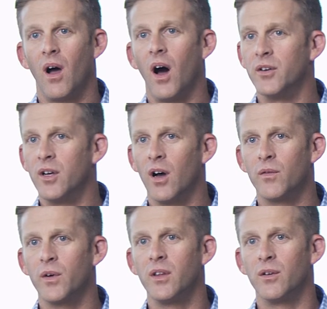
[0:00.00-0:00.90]

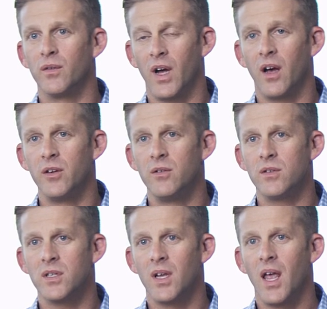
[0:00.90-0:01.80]
uncovering their
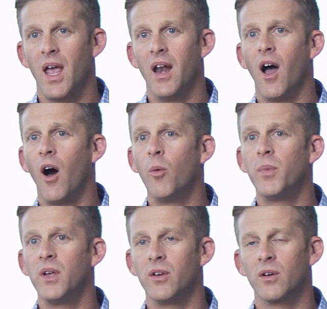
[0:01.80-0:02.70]
values, and
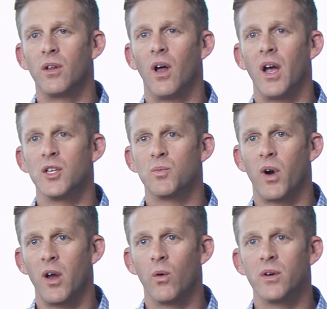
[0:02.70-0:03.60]
helping their clients
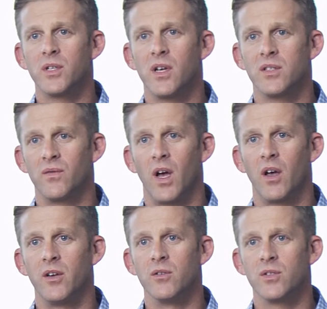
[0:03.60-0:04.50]
prioritize the
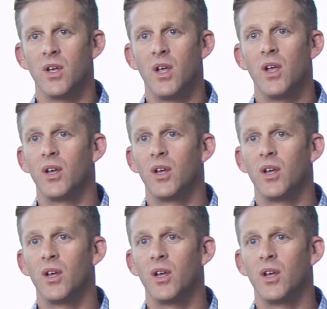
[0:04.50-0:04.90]
values